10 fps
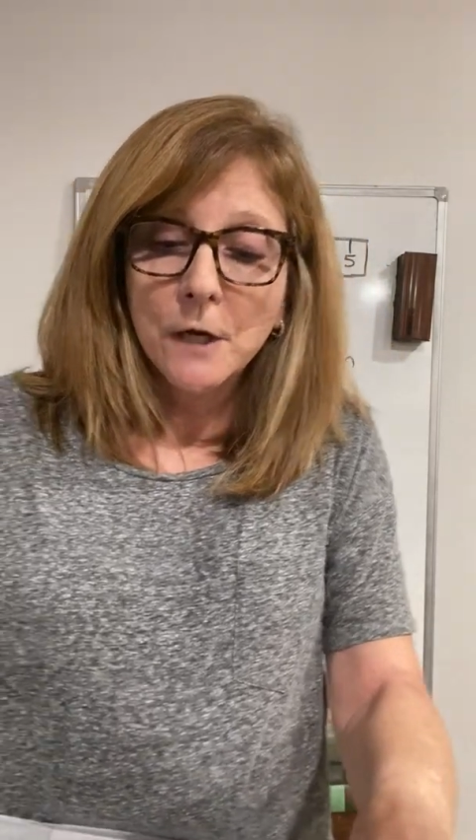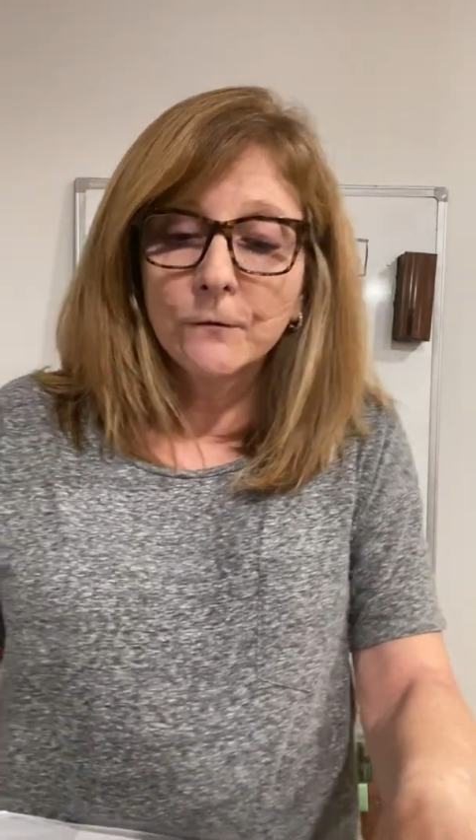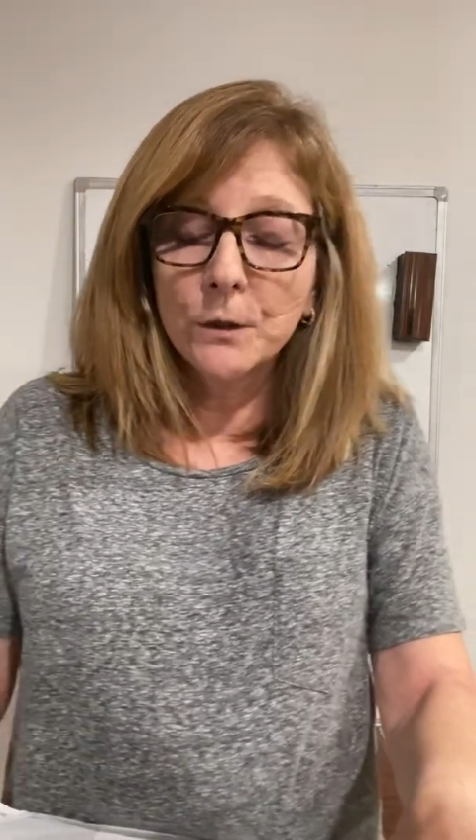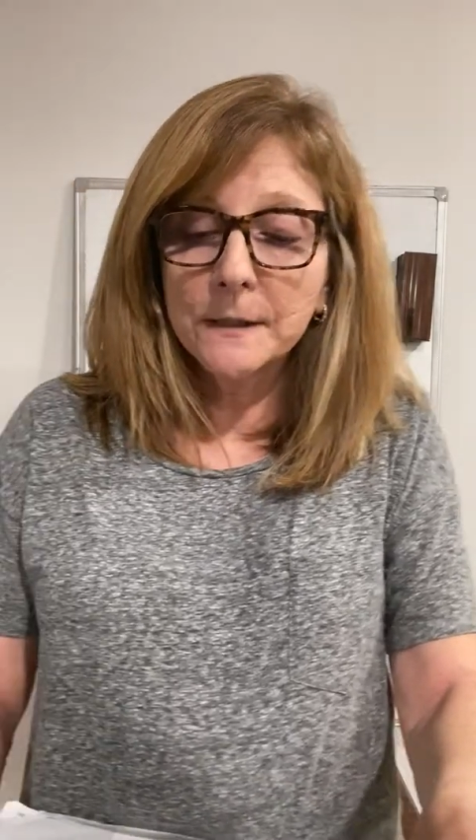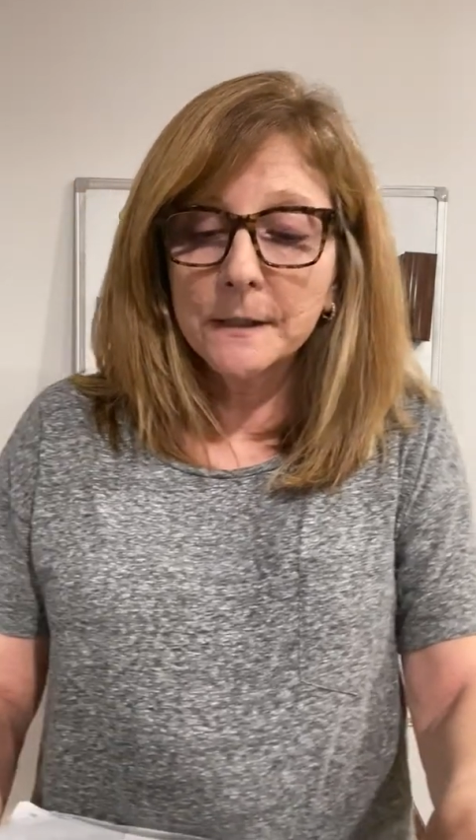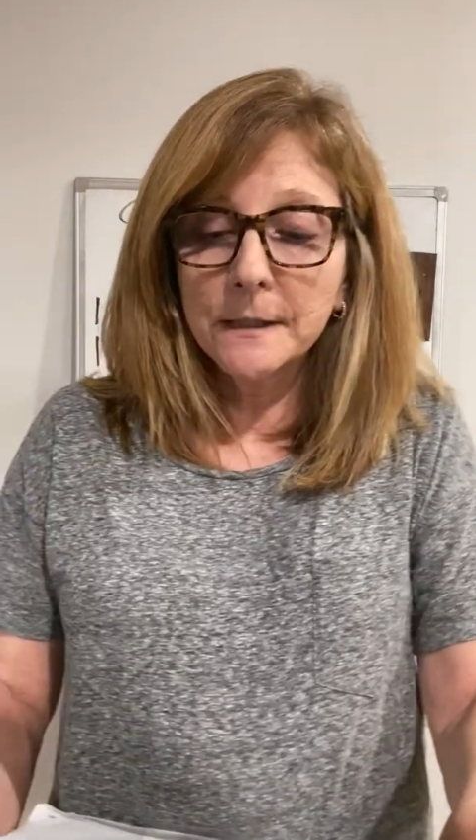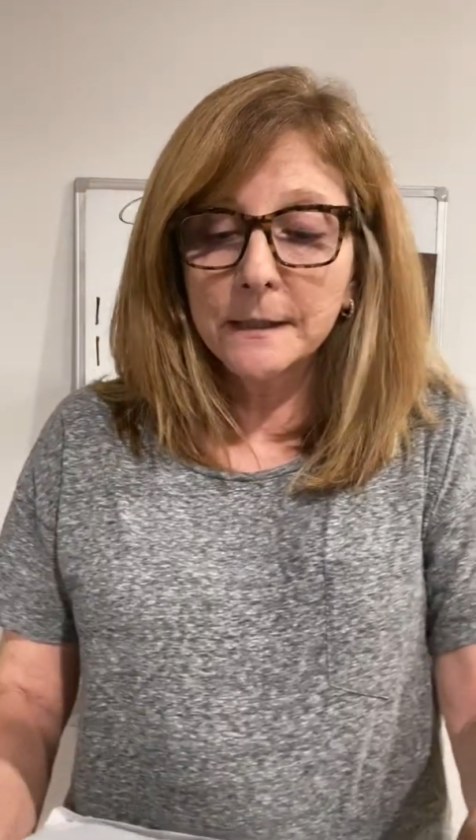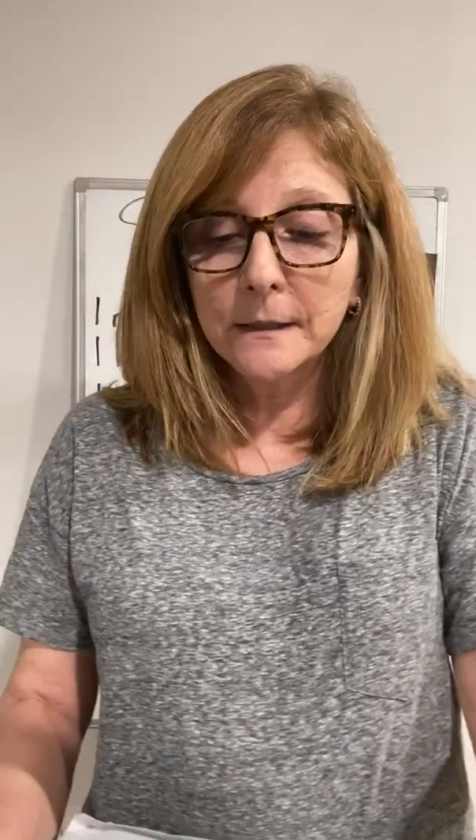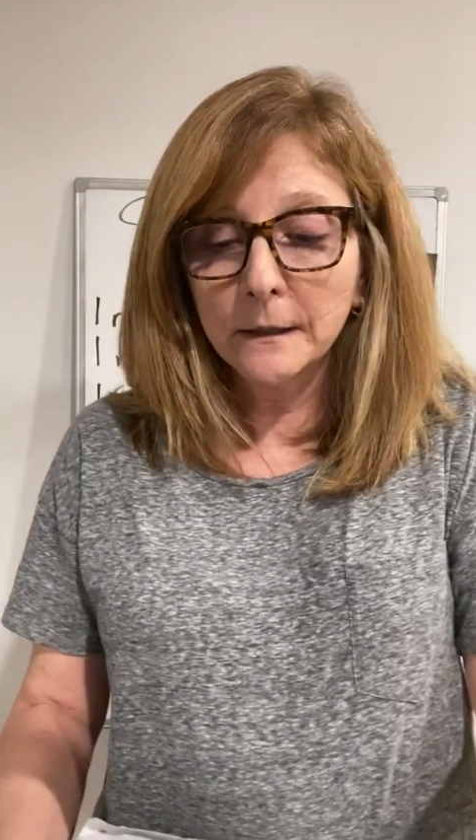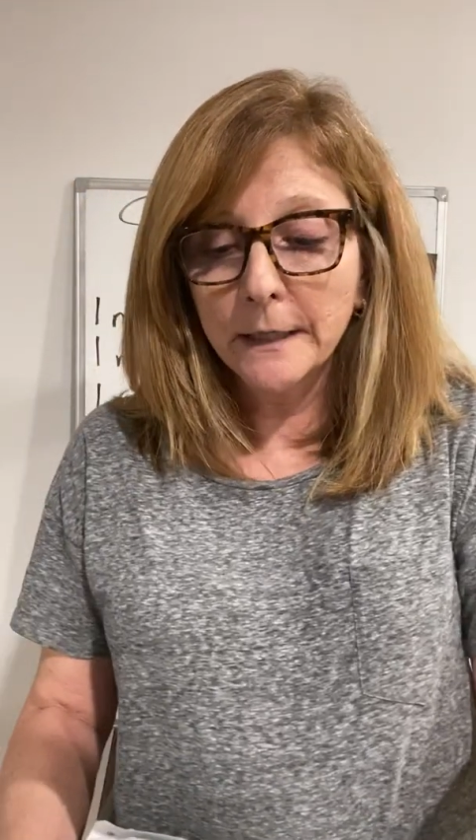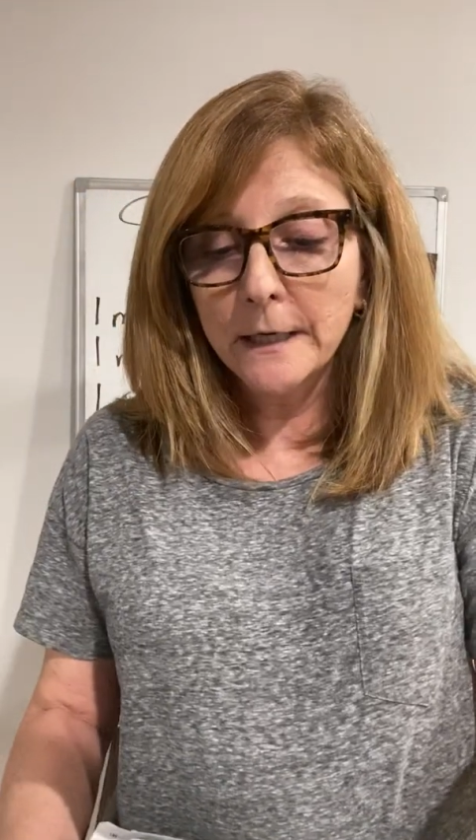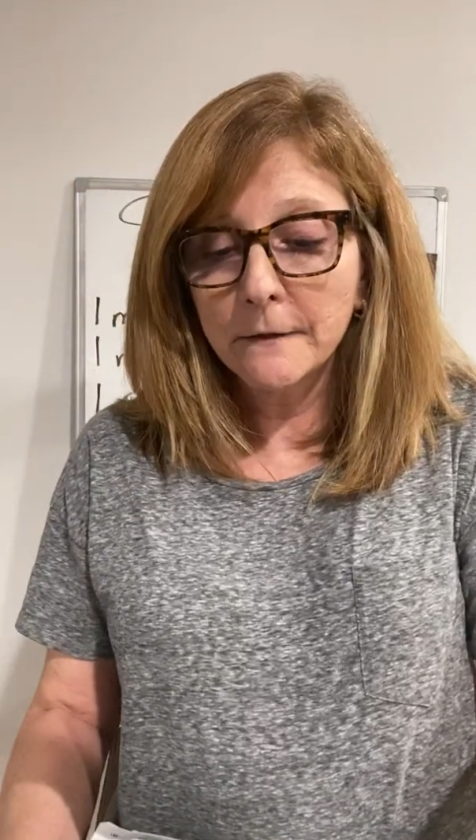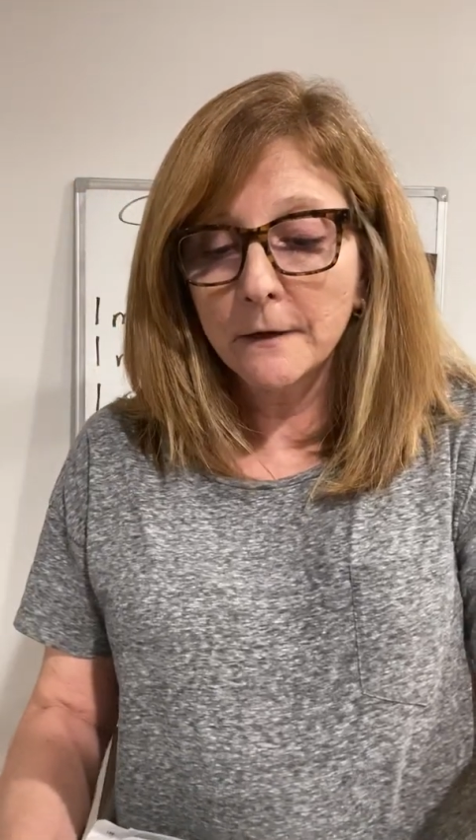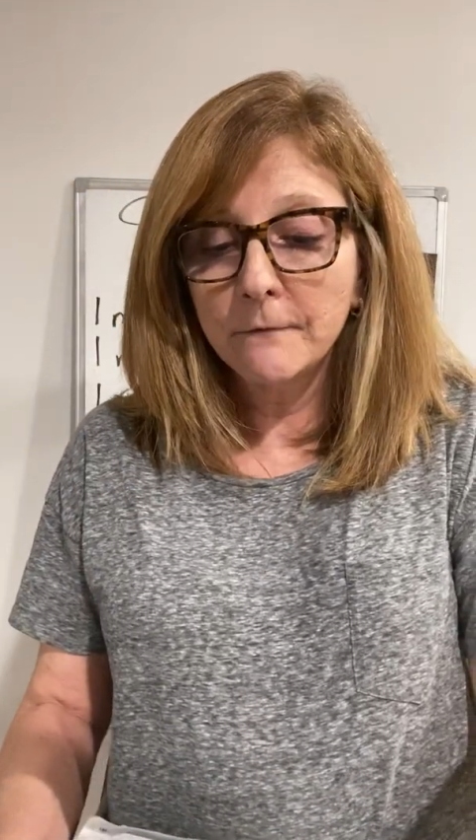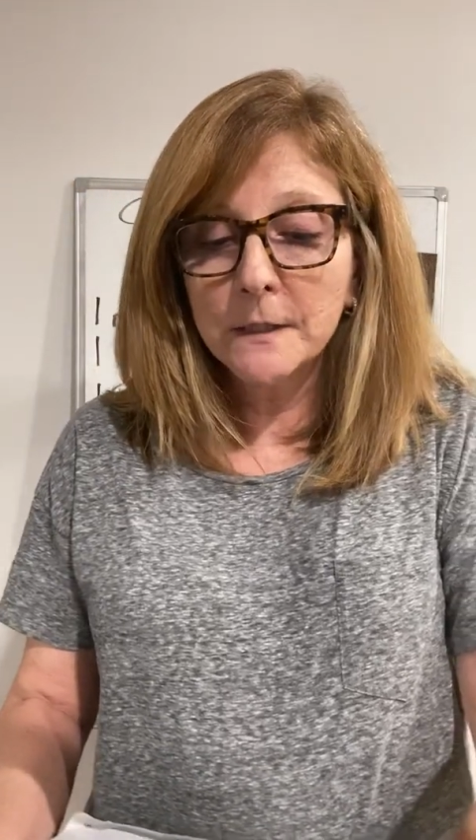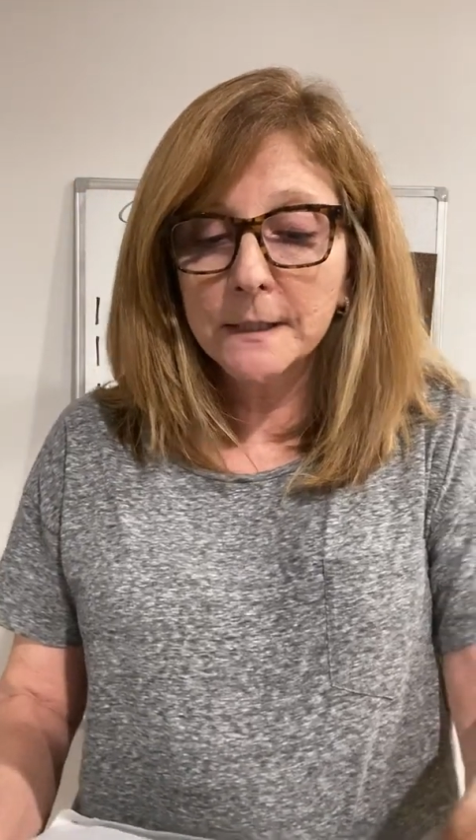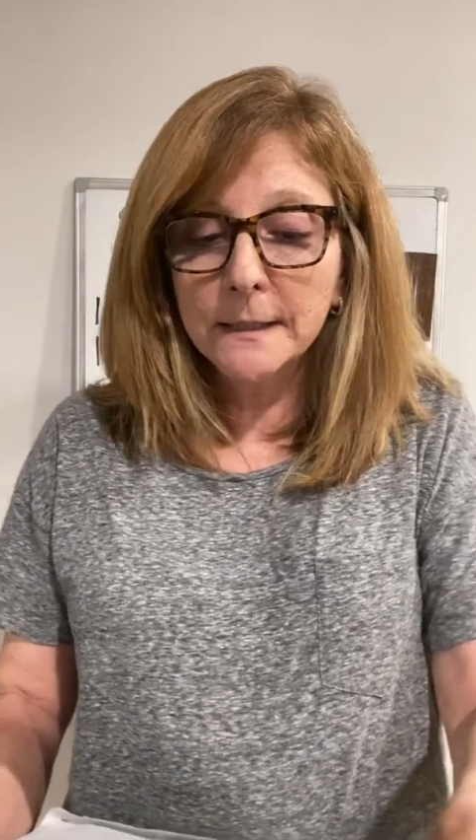For instance, the length of this